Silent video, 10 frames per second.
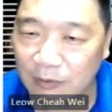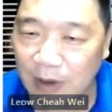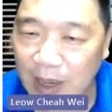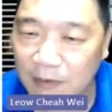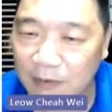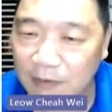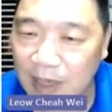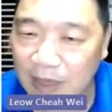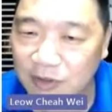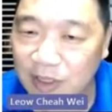where
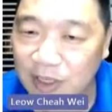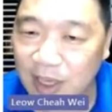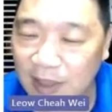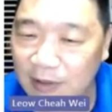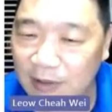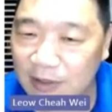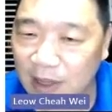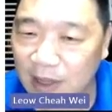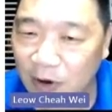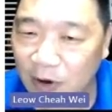we actually can
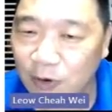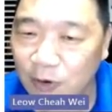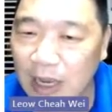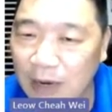host